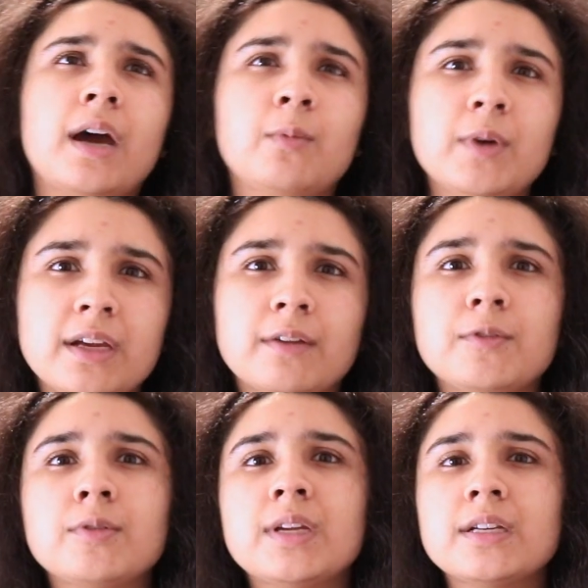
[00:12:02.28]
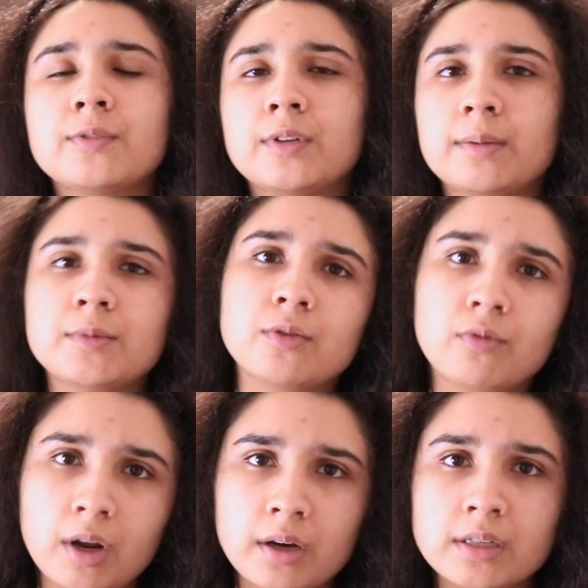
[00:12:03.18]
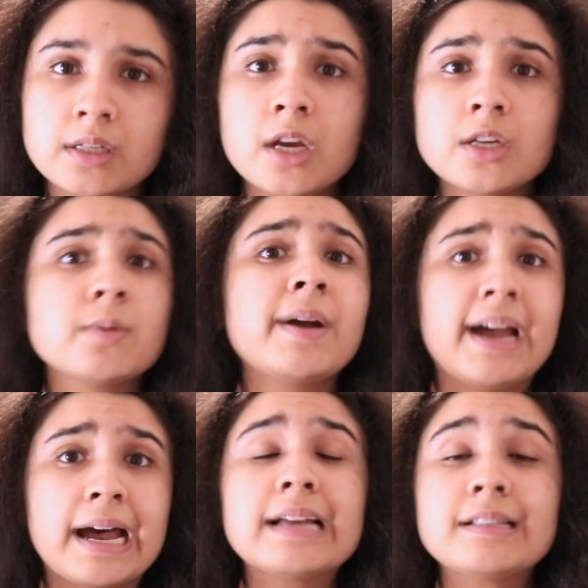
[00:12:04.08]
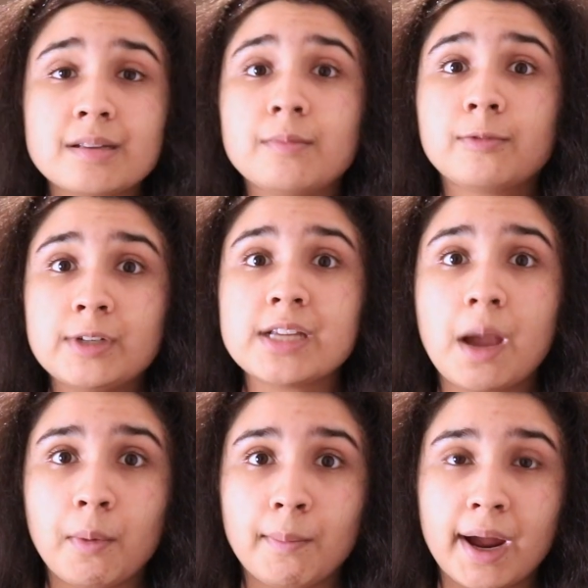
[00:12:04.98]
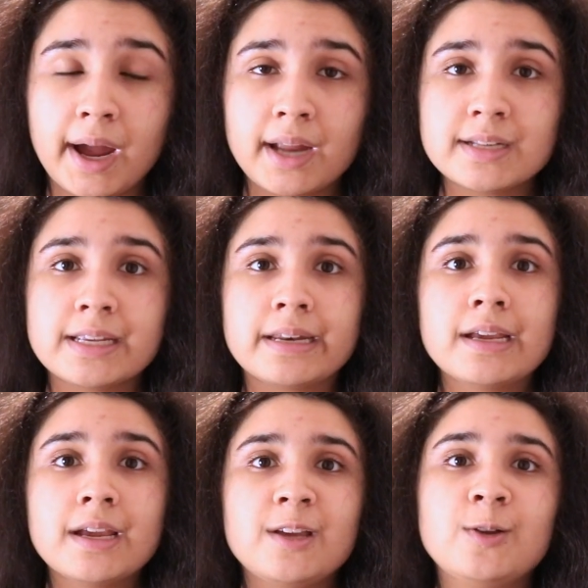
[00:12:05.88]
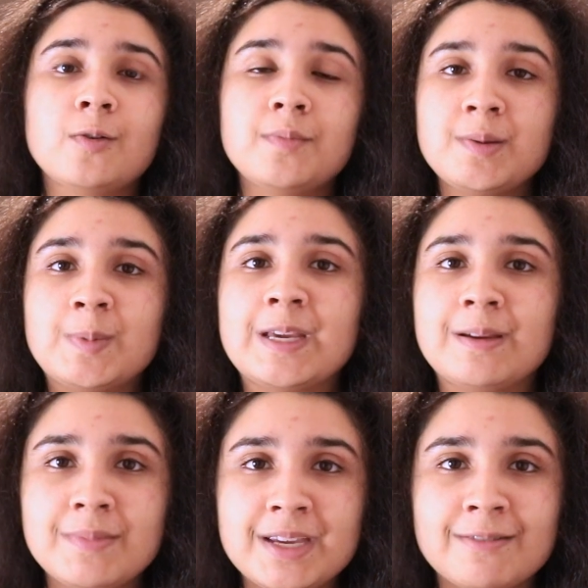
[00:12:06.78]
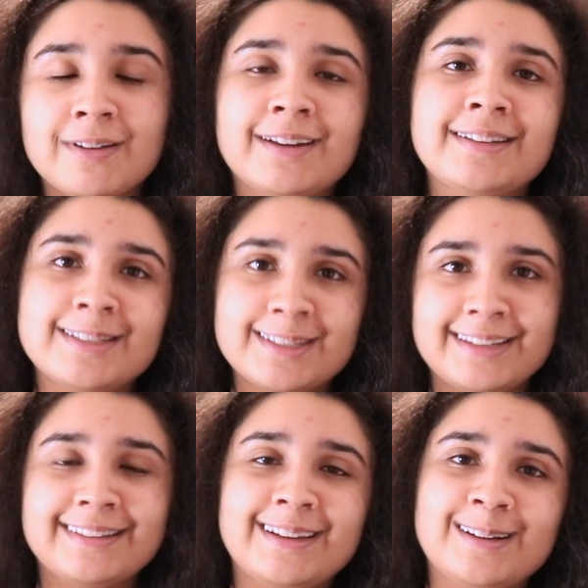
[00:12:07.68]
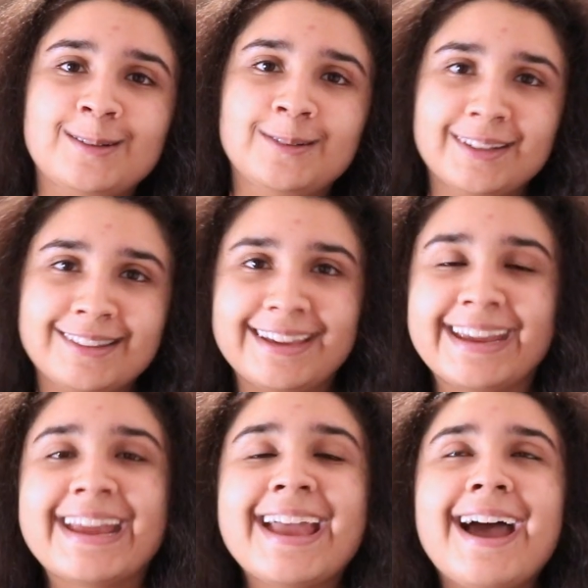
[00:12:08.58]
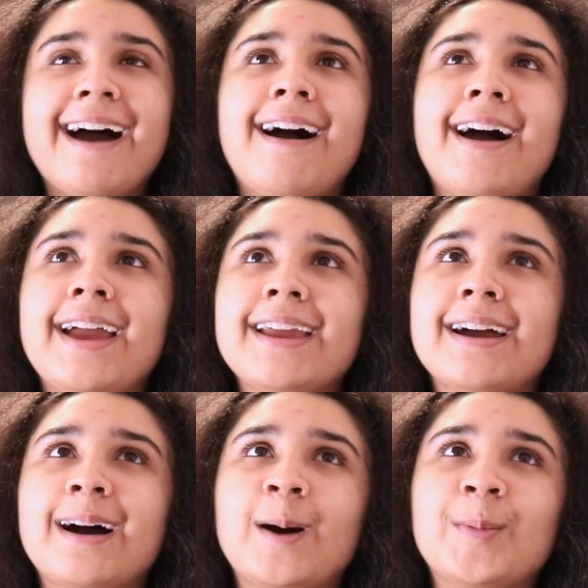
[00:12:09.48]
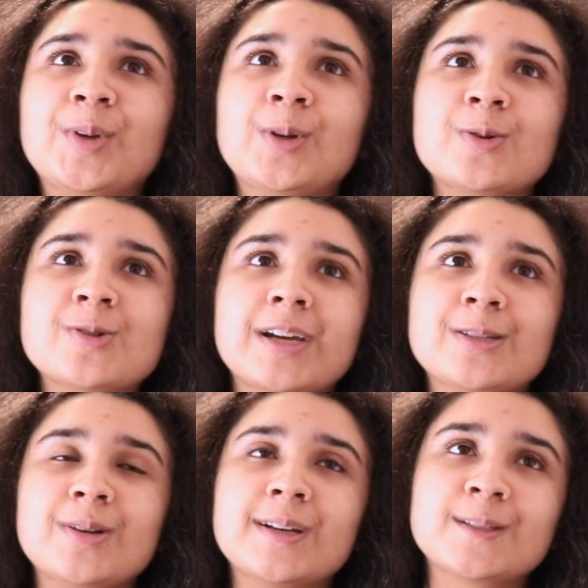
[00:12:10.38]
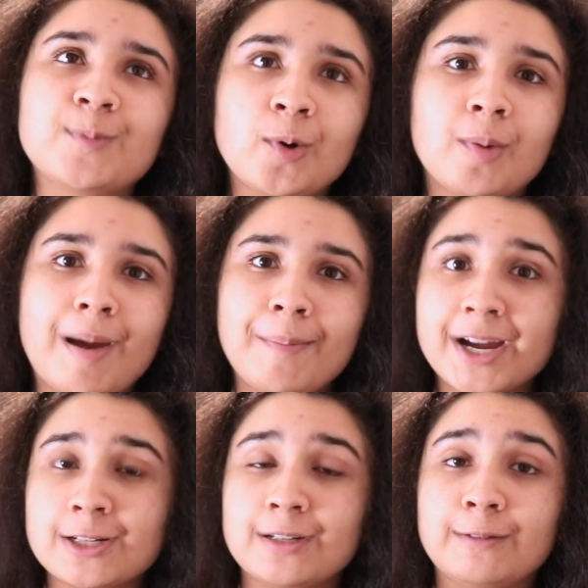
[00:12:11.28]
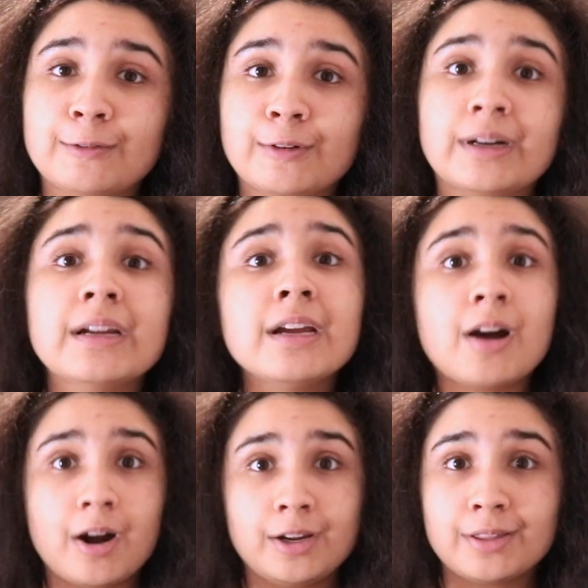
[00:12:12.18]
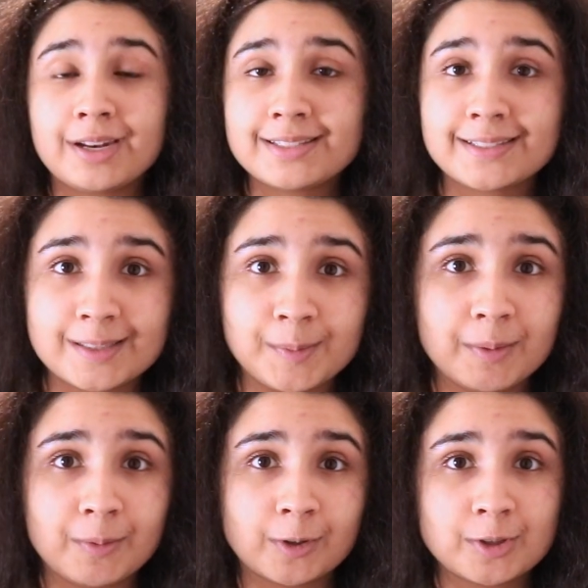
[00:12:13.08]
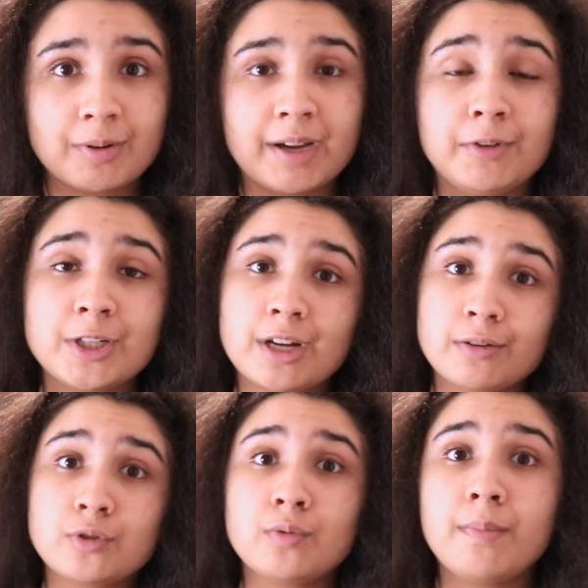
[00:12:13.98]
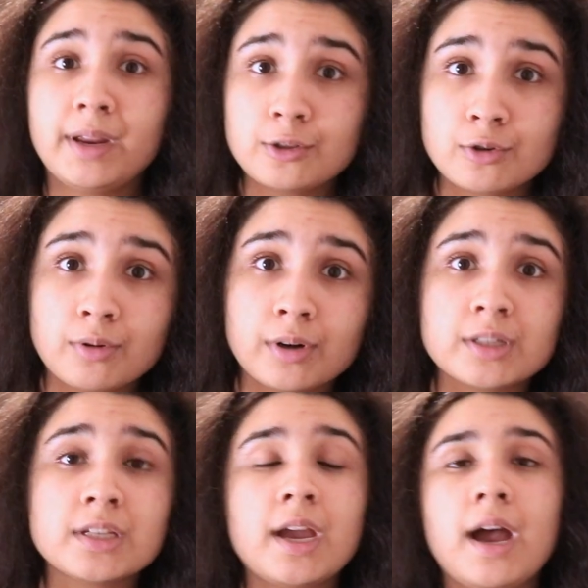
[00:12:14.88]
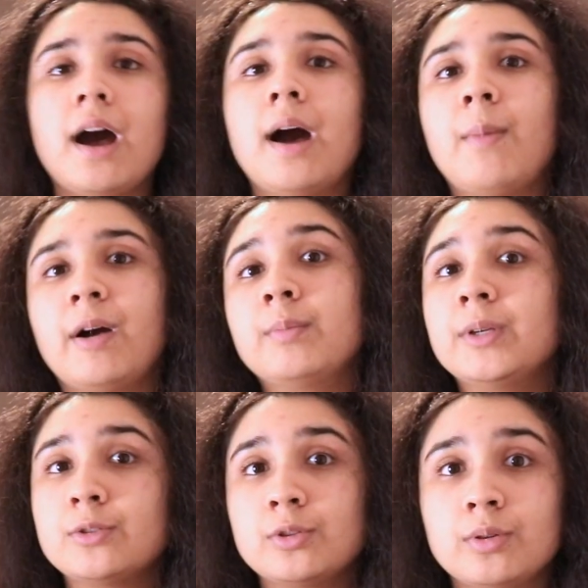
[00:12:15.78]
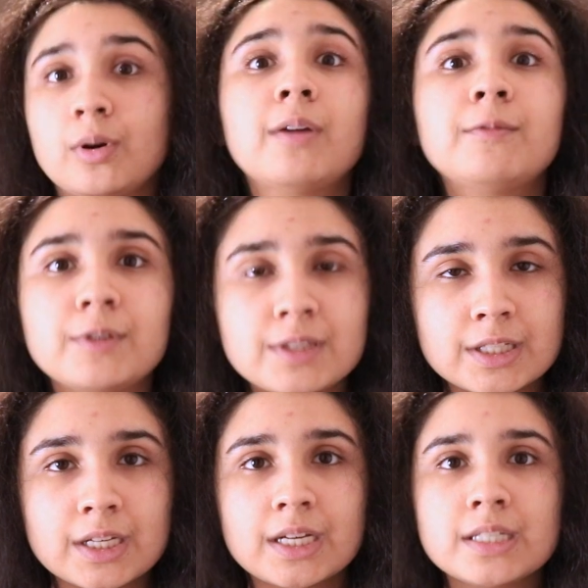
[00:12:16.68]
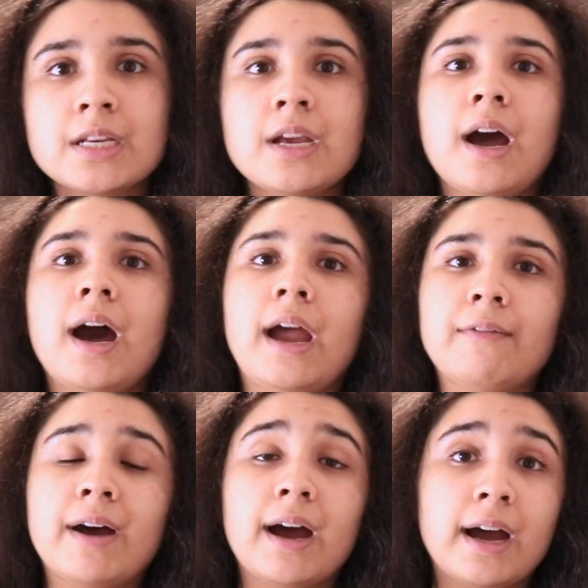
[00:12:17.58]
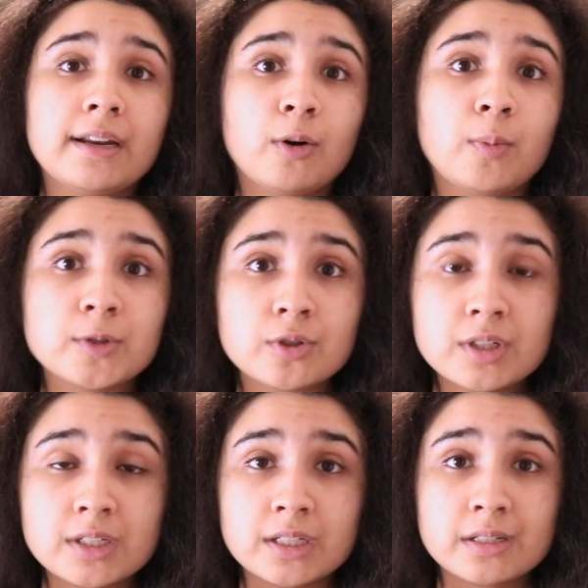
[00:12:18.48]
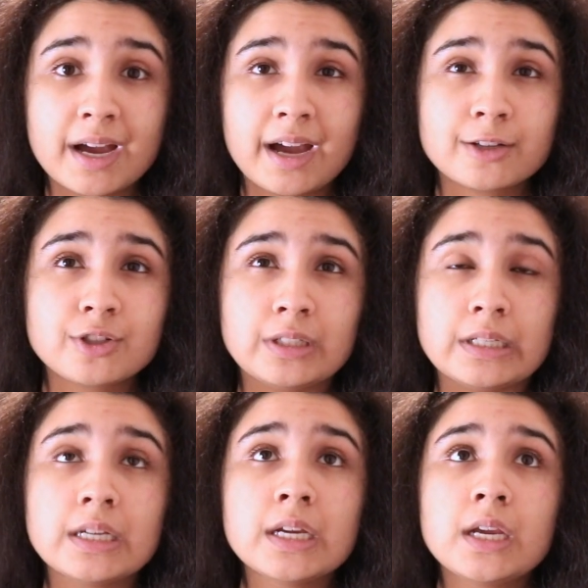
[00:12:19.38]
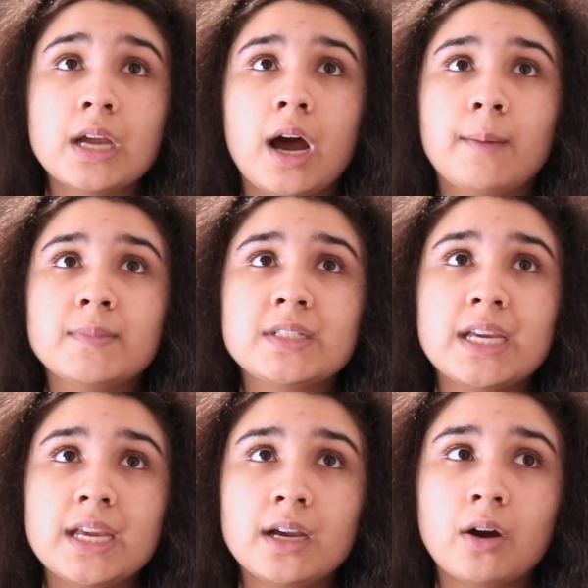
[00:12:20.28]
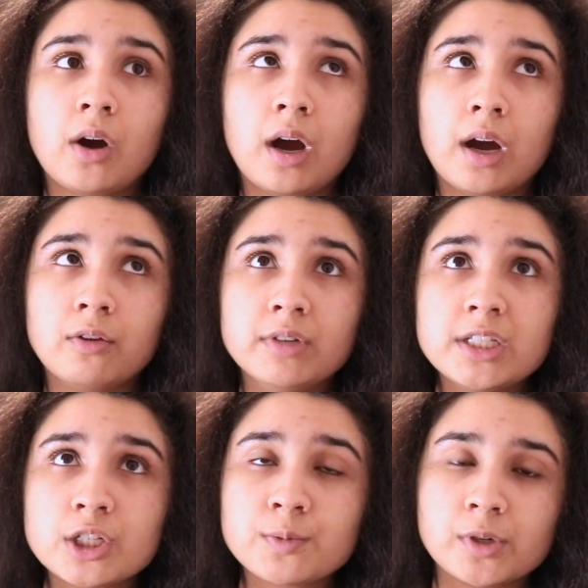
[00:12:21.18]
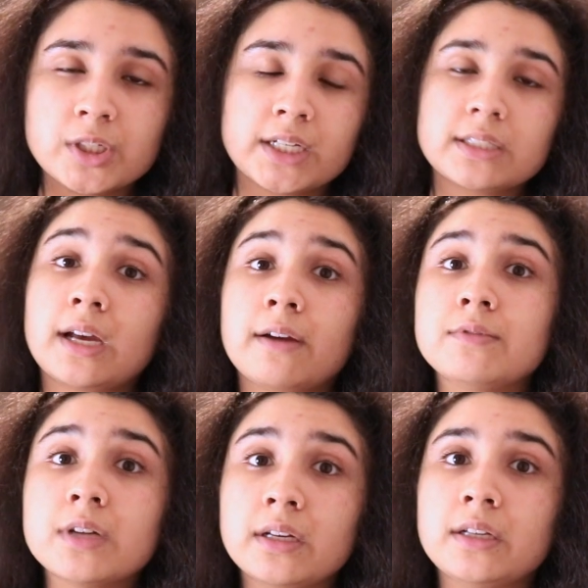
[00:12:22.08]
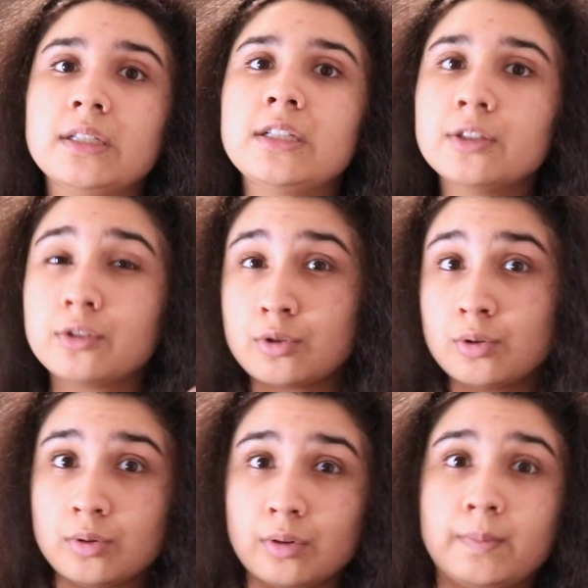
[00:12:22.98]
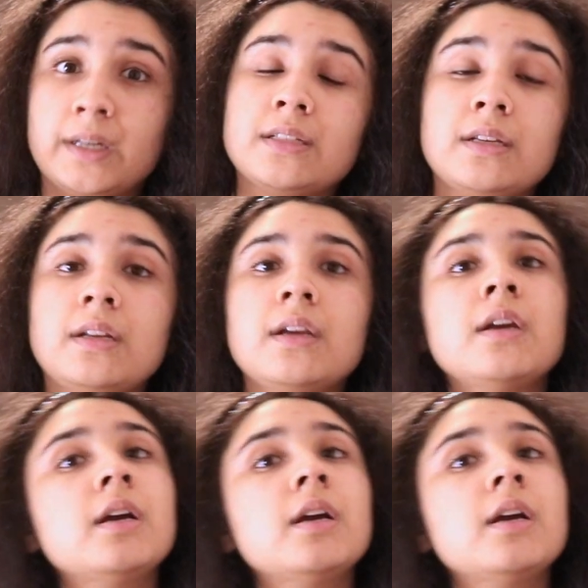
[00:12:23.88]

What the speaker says: and waiting a few days for them to run, and so I had some free time on my hands, and, me being me, rather than sitting there doing nothing, I, tried to explore my passion for cardiothoracics a bit more. So I reached out to mentors, I've been to conferences, I've had an opportunity to actually take research projects that I've done in year 2 of medicine,